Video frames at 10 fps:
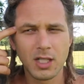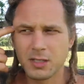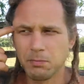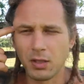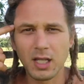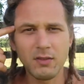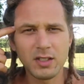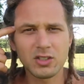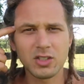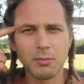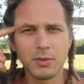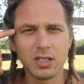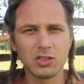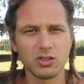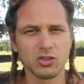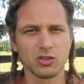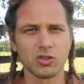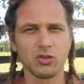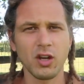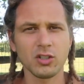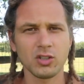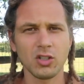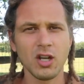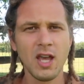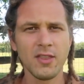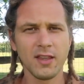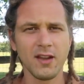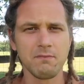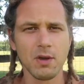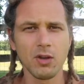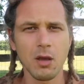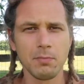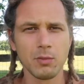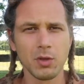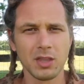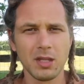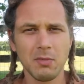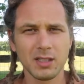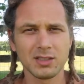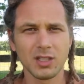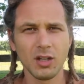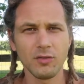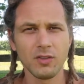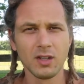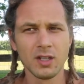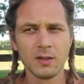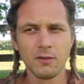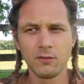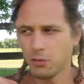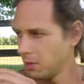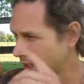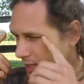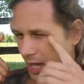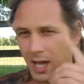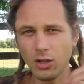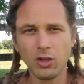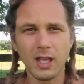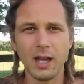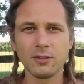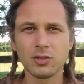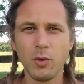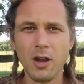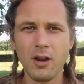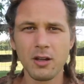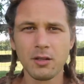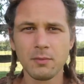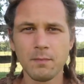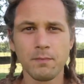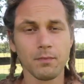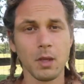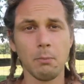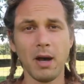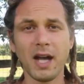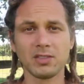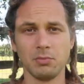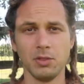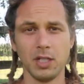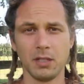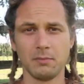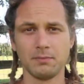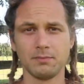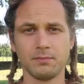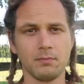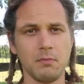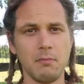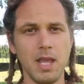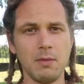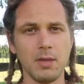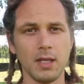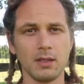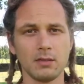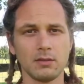Is believing something just a structure that I've built up in within myself for me to not look elsewhere? Possibly. Maybe.